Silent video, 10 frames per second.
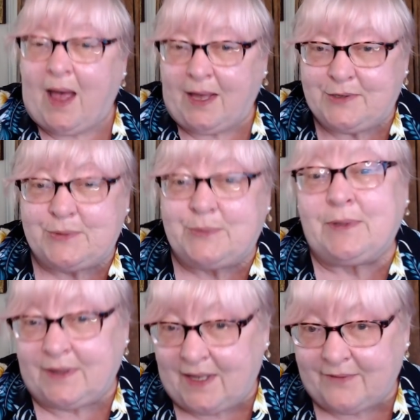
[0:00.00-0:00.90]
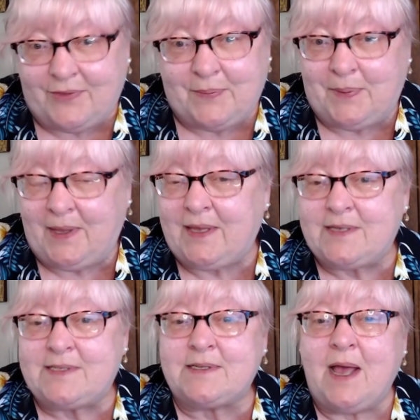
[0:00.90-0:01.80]
I do love the
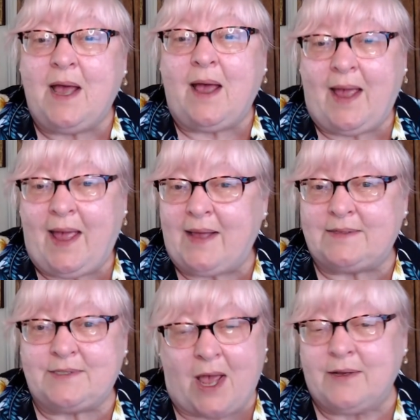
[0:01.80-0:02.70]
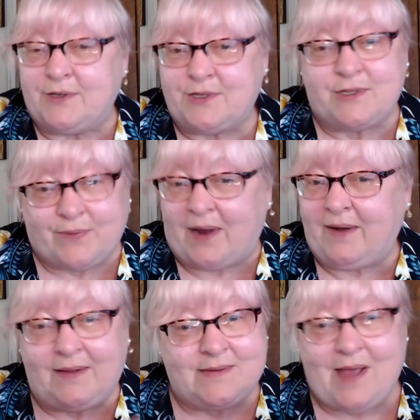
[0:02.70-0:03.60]
piece. And she's right.
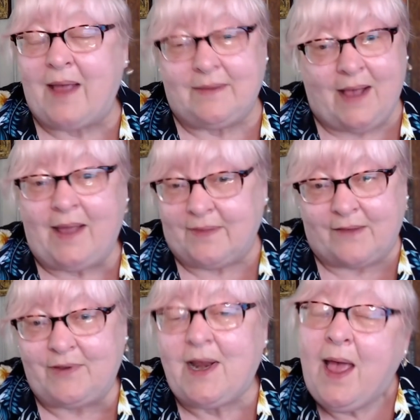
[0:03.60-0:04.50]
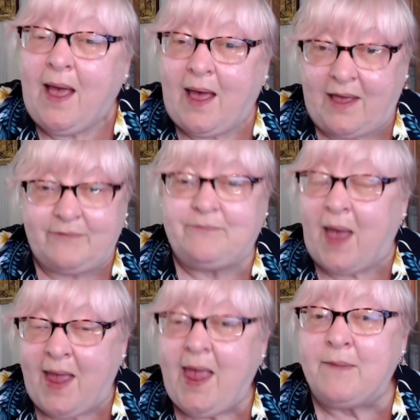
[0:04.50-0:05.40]
I love it. I
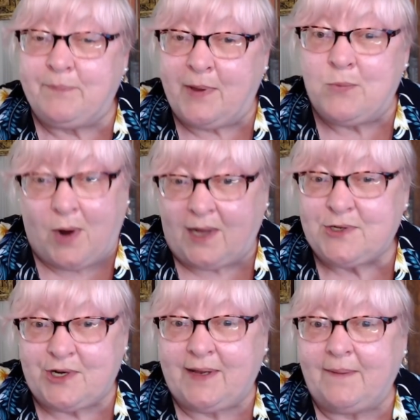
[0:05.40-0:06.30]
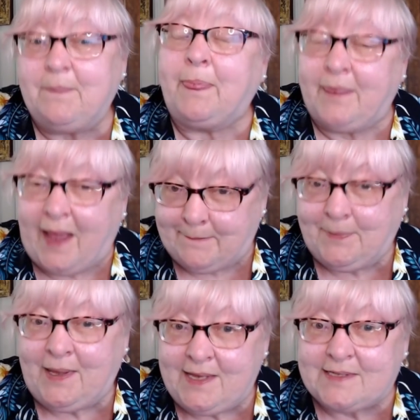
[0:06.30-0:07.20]
have been watching that
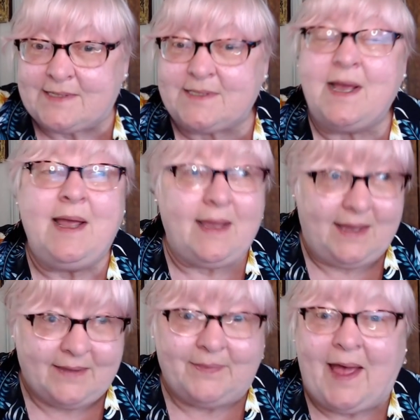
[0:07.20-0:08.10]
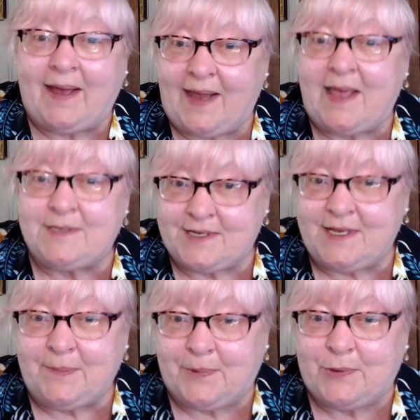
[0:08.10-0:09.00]
piece in that
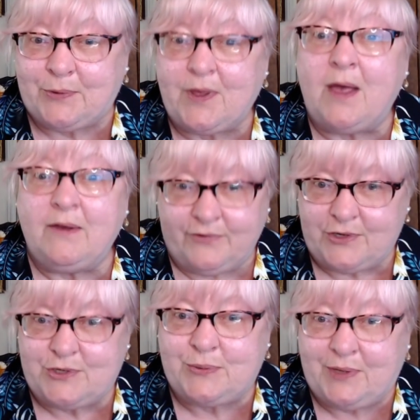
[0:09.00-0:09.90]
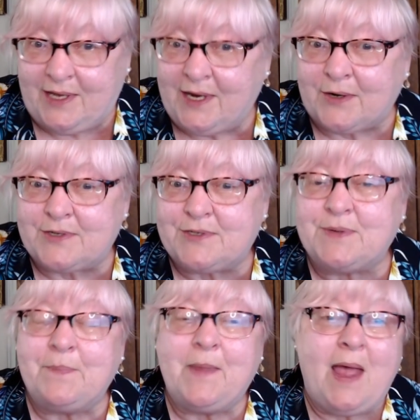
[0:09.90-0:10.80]
antique booth for 2
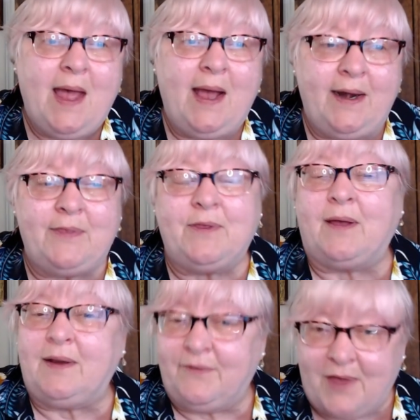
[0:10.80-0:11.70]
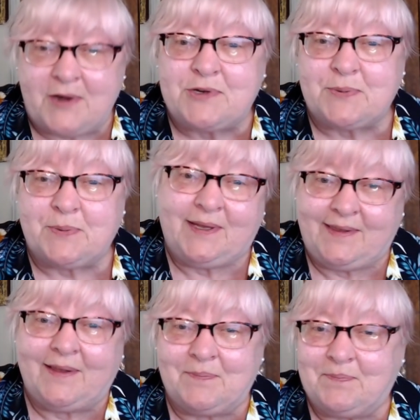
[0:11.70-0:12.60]
years. And I thought eventually
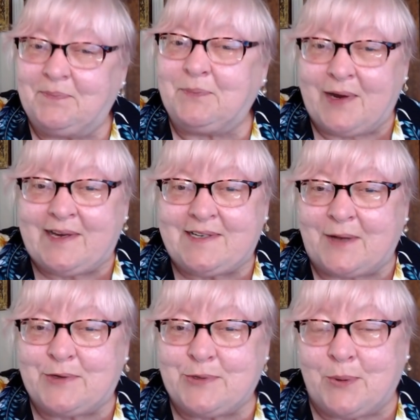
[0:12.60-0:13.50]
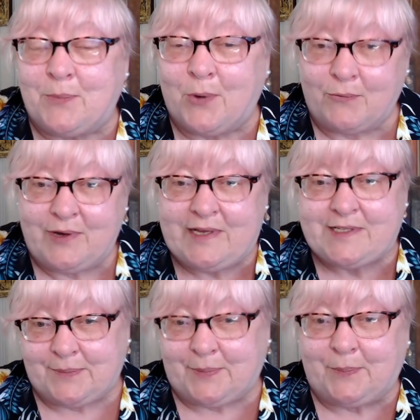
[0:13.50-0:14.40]
they'll bring it down to a more
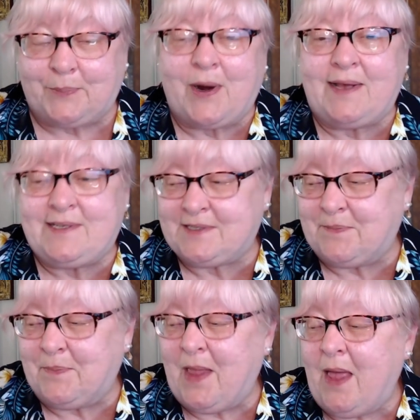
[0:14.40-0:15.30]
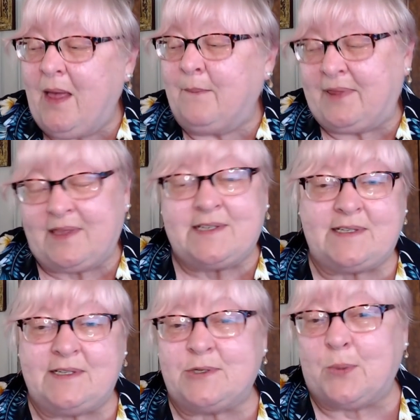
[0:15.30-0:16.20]
reasonable price. But
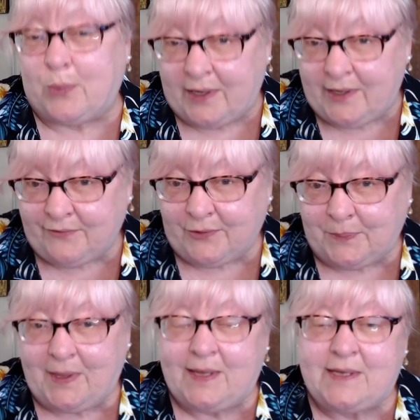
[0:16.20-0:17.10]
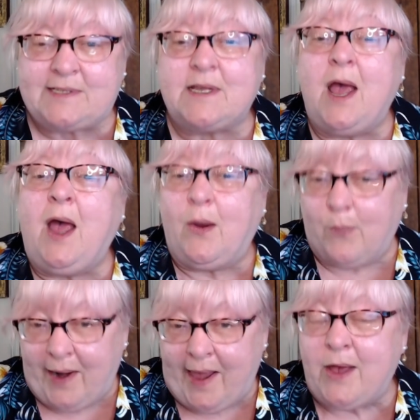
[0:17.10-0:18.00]
this is a wonderful piece.
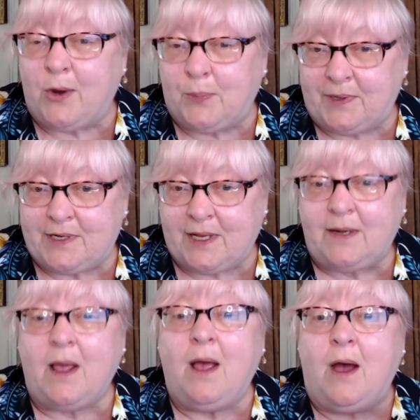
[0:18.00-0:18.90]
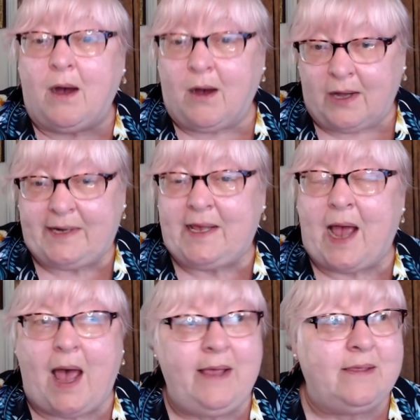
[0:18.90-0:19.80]
When I opened it, Audie,
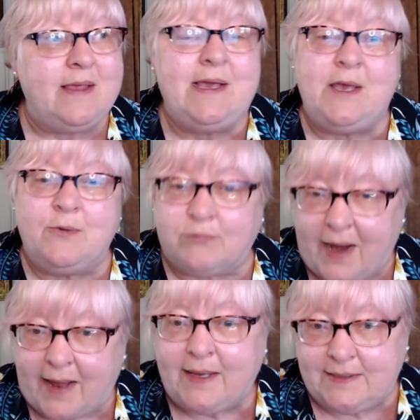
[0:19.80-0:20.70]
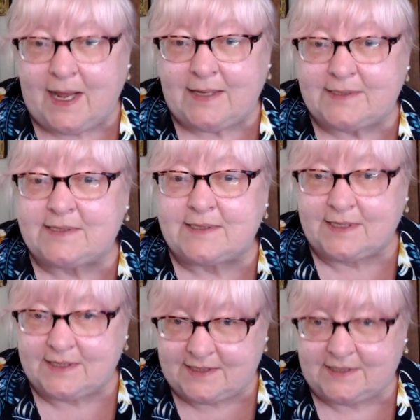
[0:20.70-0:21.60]
I think he recognizes
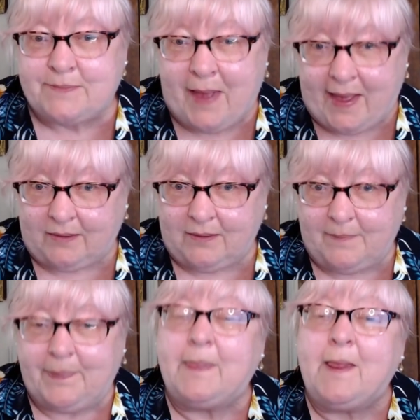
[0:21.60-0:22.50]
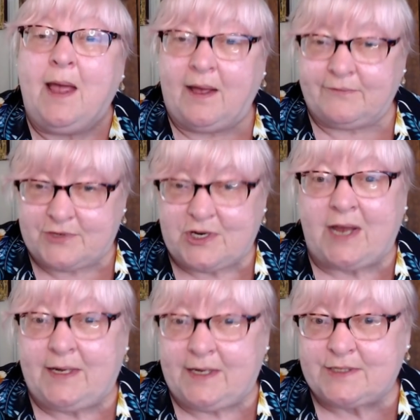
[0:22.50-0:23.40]
the smell of
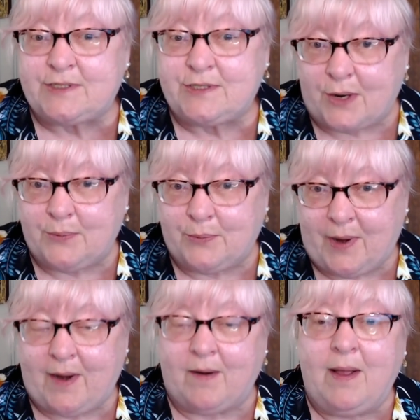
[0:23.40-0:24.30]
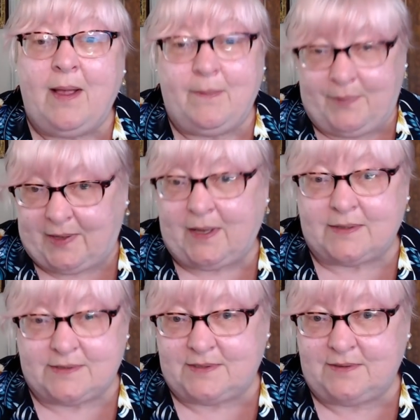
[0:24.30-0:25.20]
Chinese stoneware,
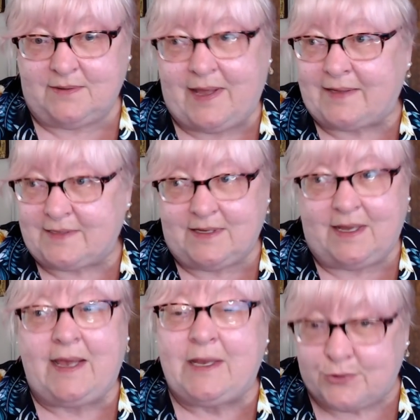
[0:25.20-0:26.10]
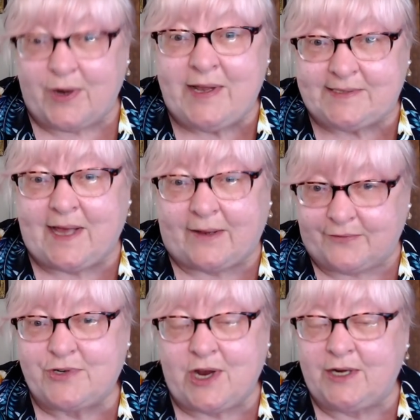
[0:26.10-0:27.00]
because that's, he drinks out of
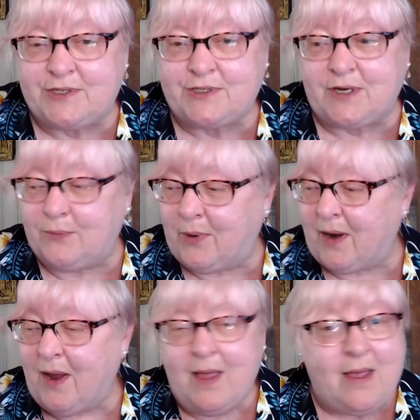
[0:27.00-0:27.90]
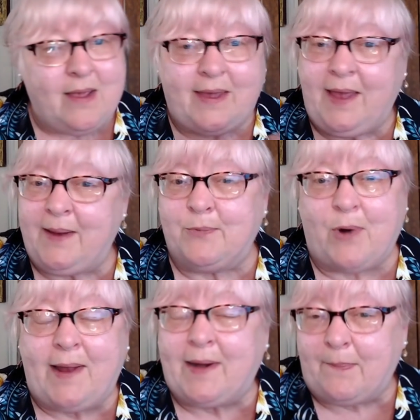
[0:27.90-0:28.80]
Chinese stoneware, came
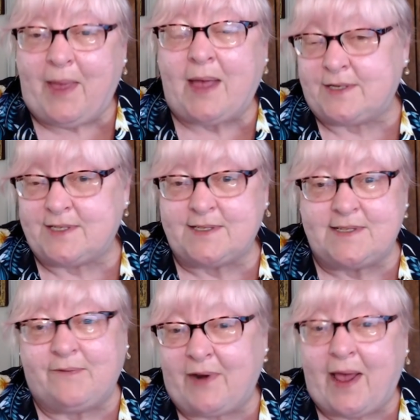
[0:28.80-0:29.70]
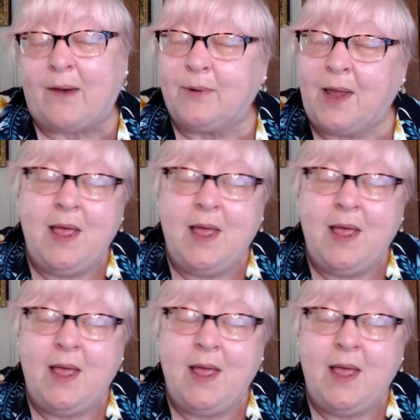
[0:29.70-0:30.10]
right up, had to sniff it out.